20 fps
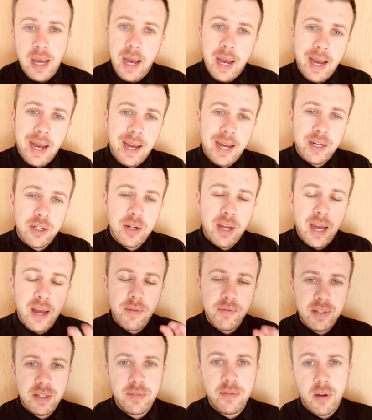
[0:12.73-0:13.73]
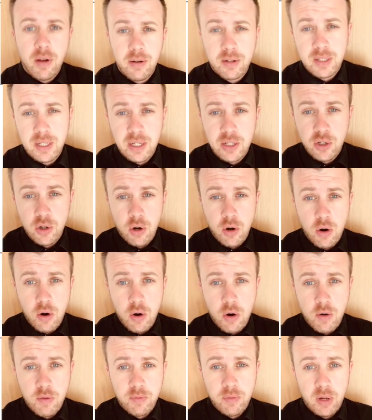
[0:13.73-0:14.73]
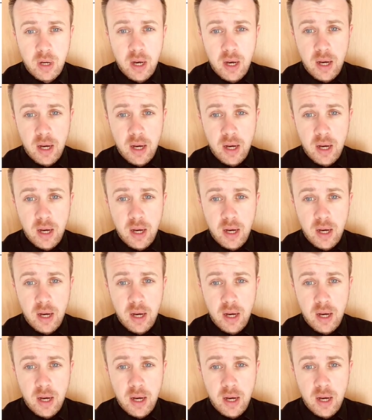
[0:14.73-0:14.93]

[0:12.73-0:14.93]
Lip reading: and you have the advantage of